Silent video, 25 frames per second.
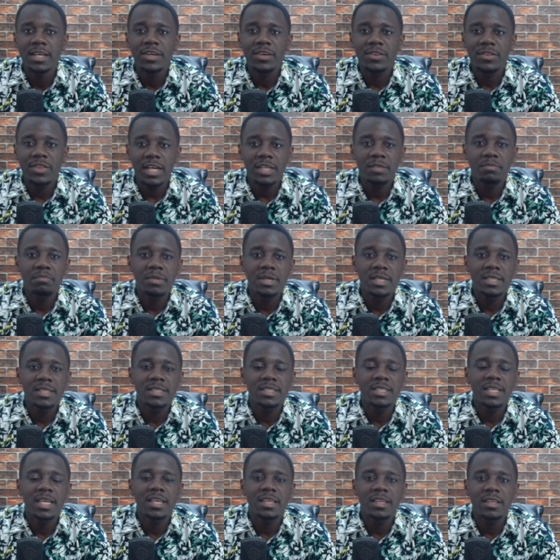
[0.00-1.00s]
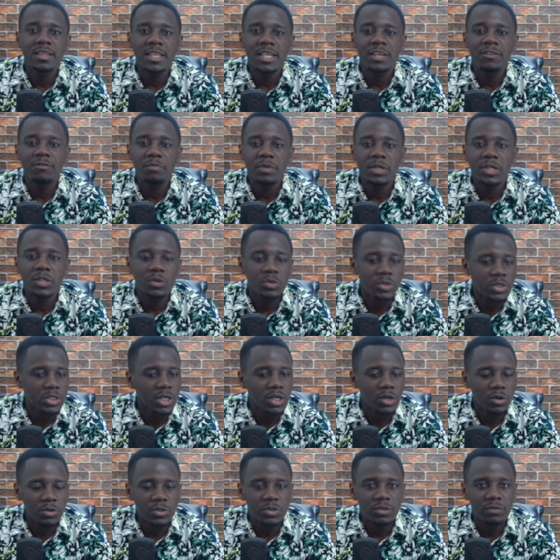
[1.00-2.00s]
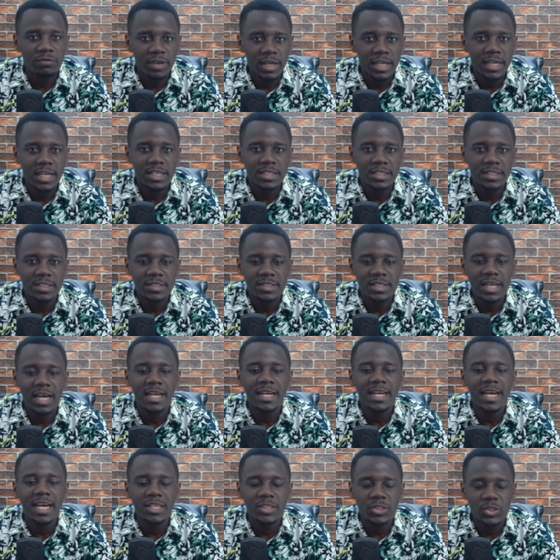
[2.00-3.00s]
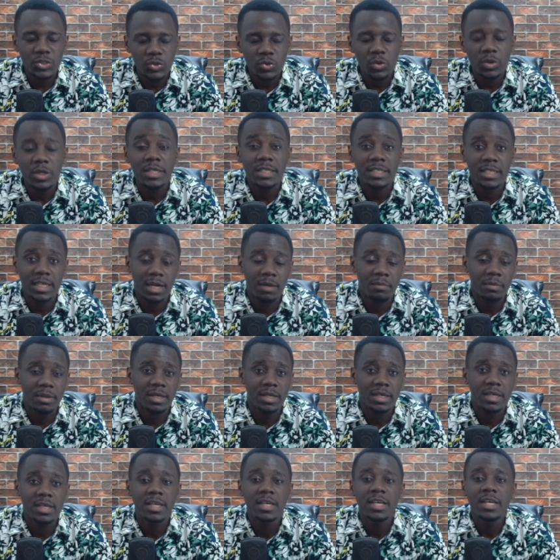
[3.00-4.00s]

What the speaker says: that means they've been using lots of energies. And I saw it coming.